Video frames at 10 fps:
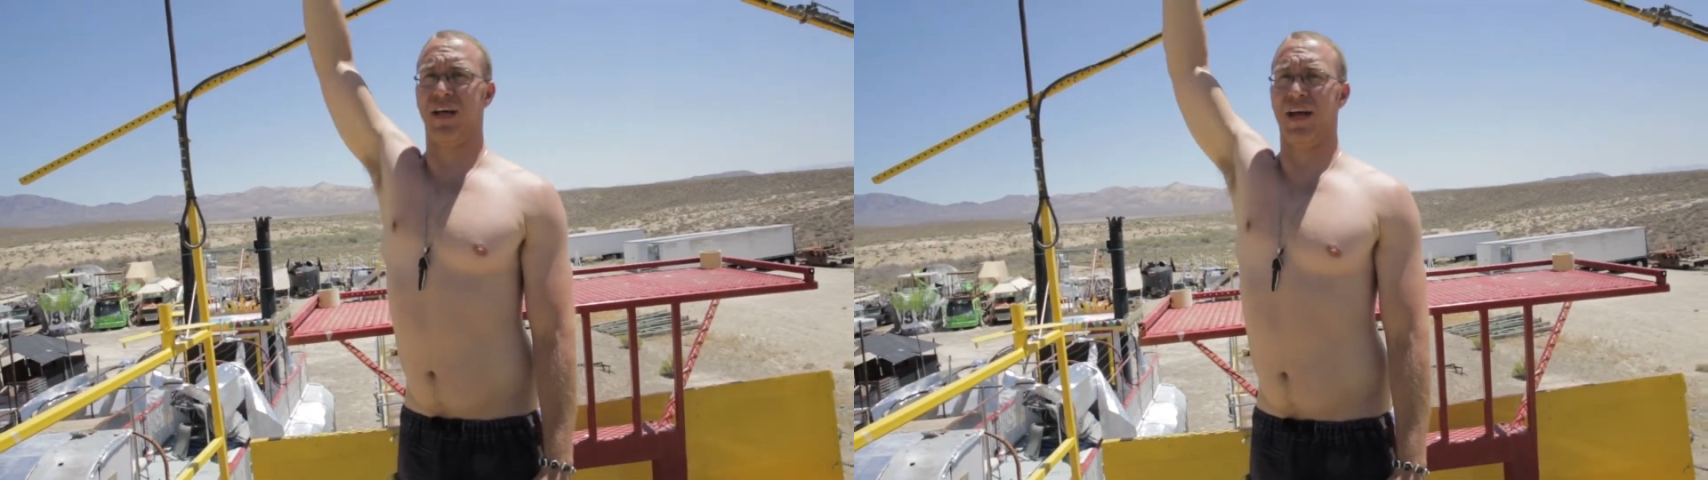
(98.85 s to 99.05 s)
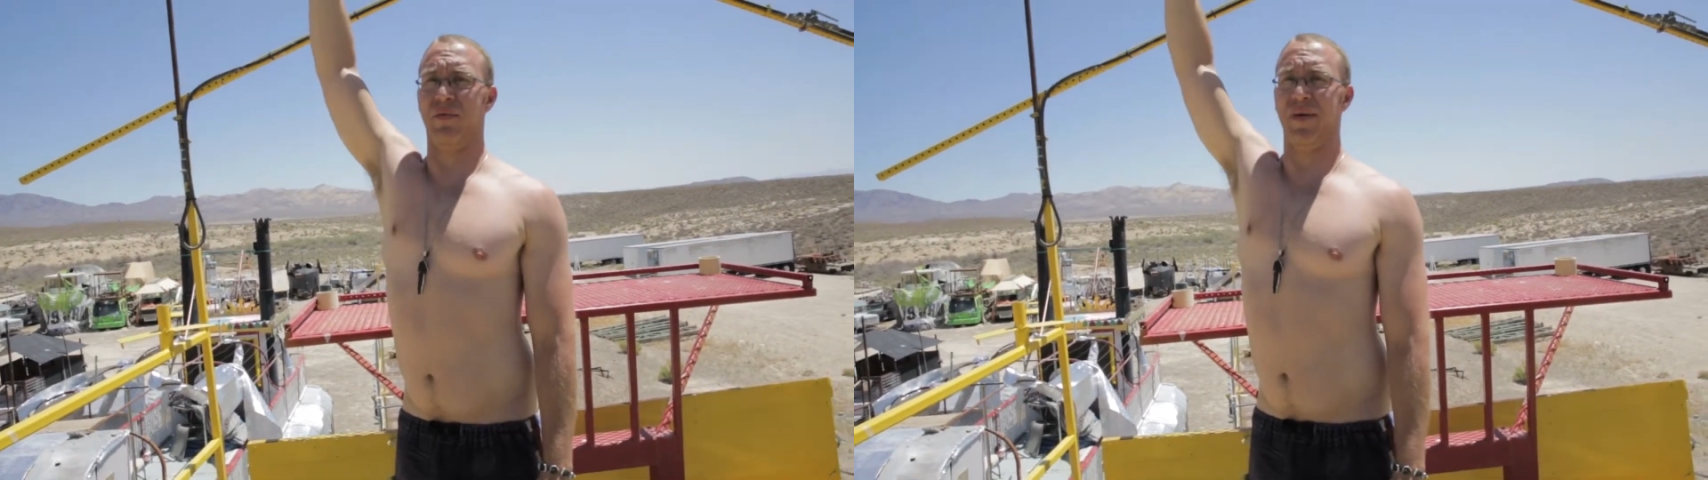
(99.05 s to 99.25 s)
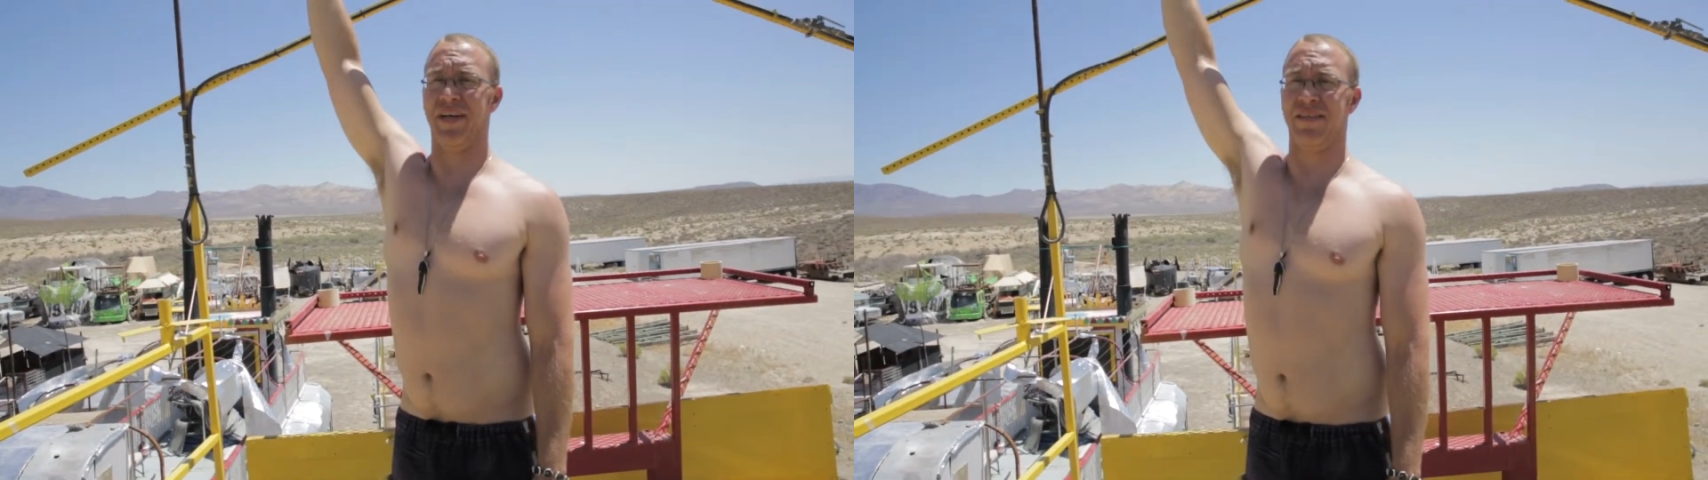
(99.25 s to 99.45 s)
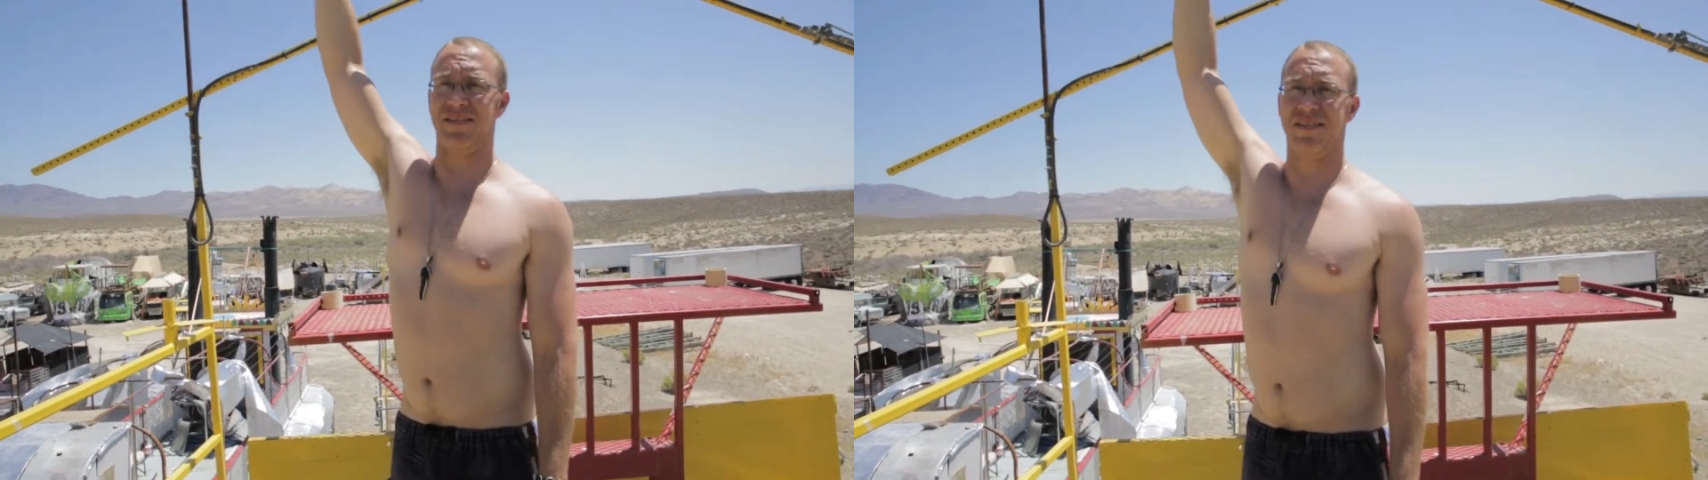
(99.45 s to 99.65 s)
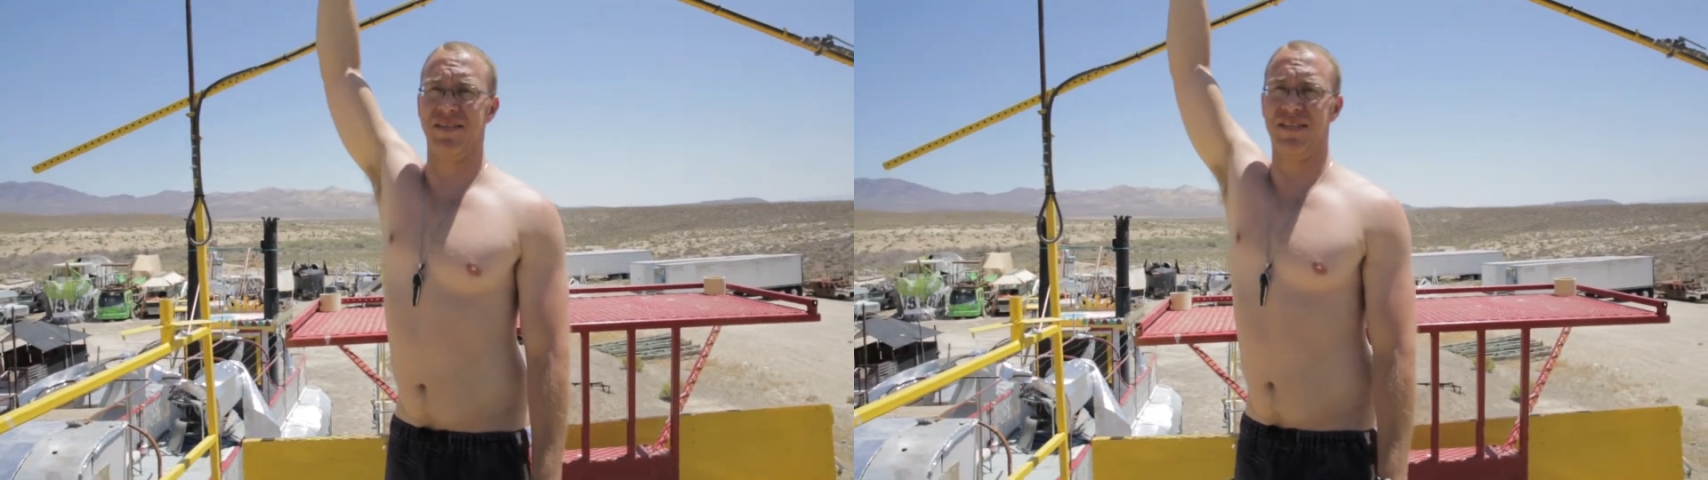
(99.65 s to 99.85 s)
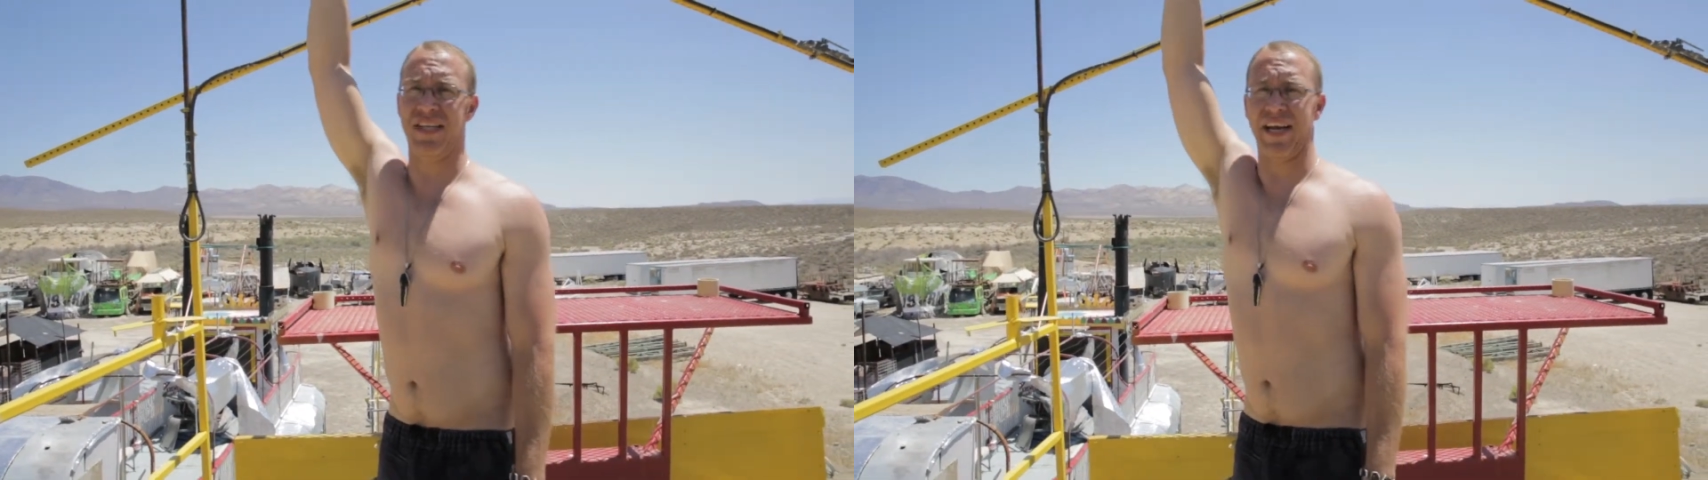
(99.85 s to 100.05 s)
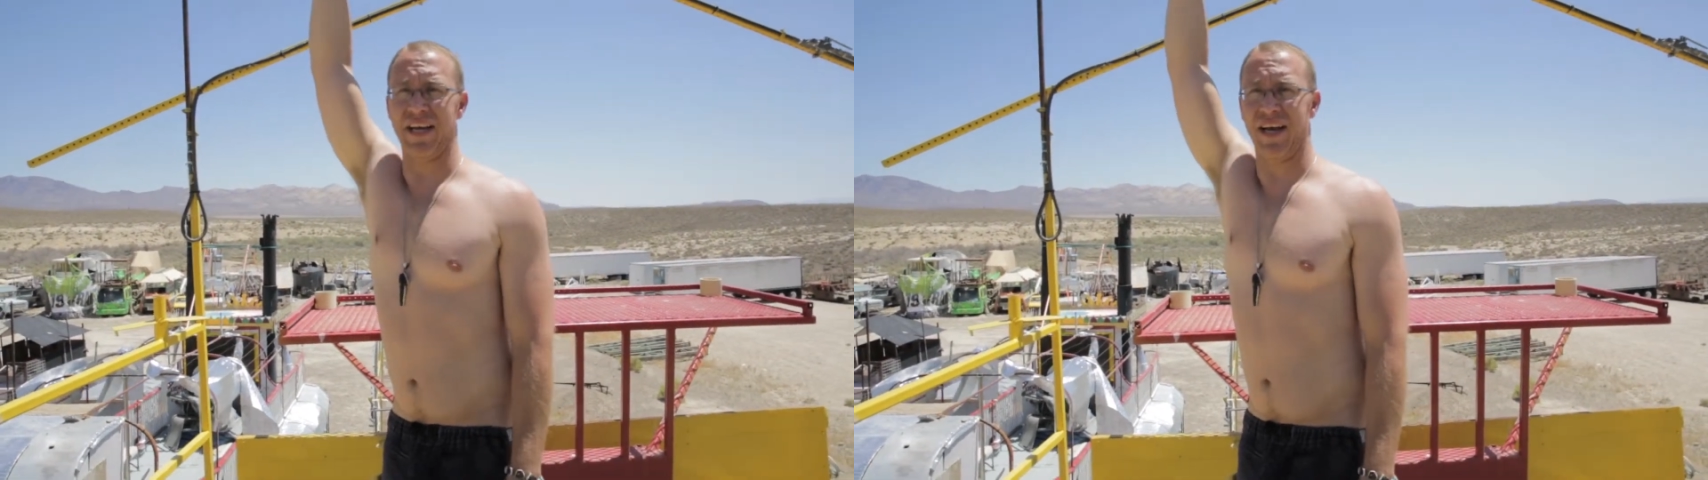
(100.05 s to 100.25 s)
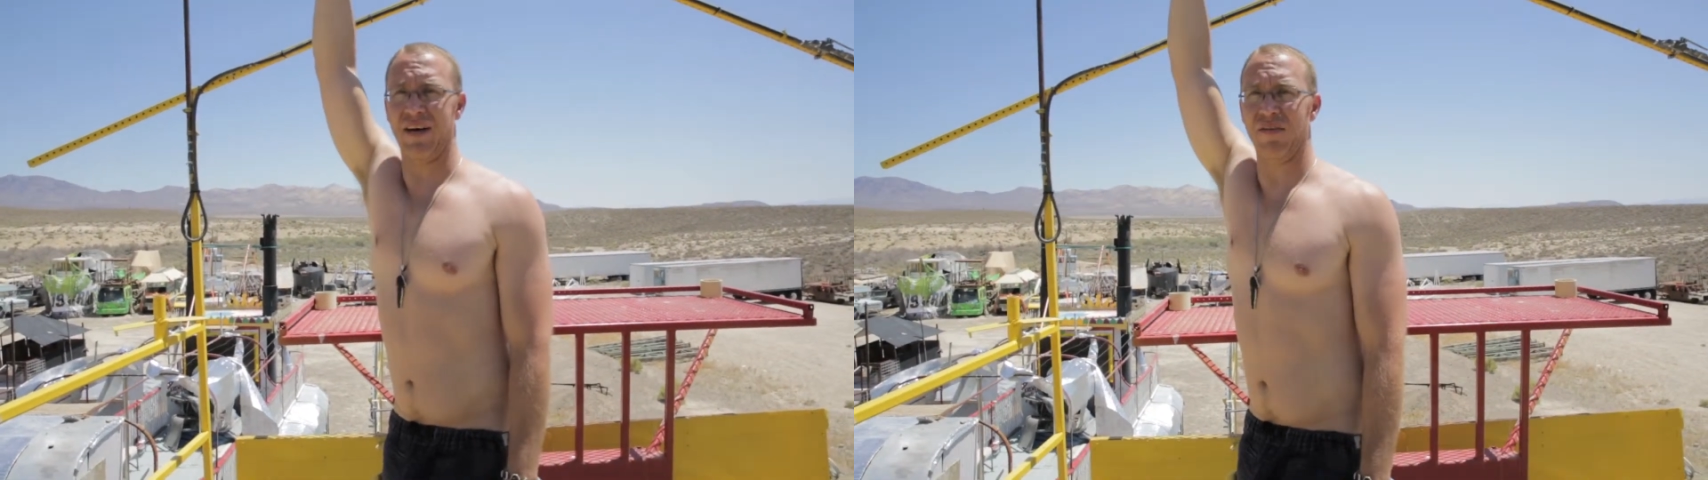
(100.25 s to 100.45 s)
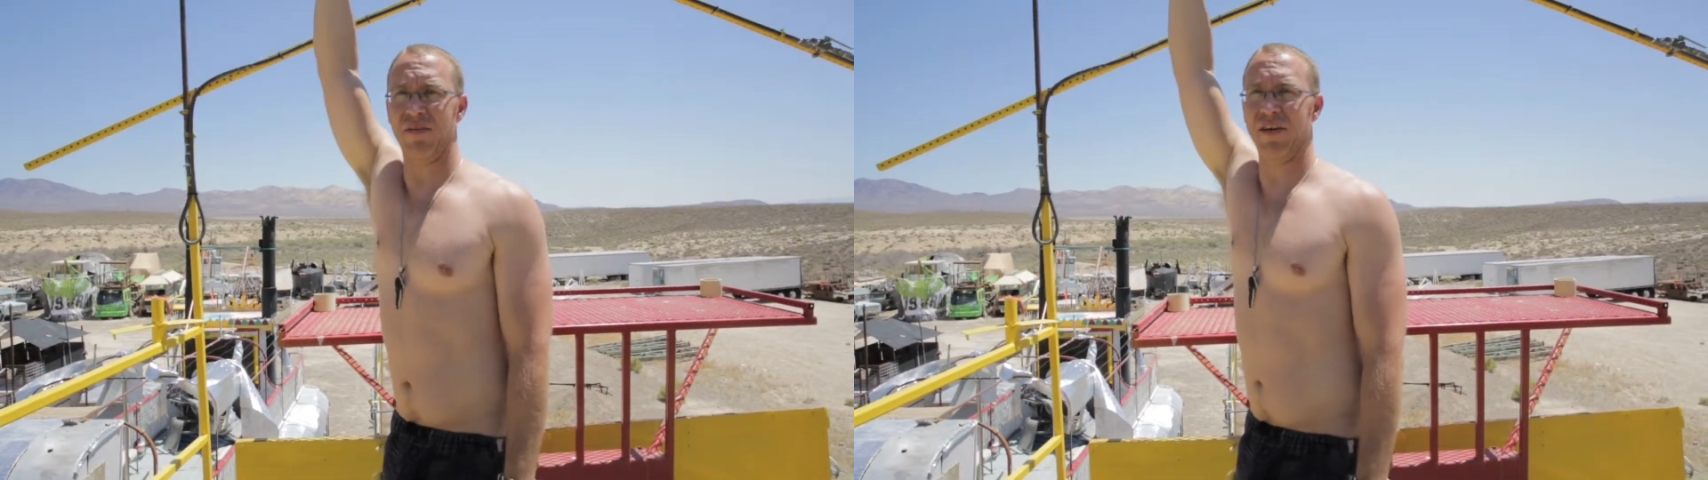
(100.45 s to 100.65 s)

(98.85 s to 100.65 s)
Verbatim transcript: And we can take it down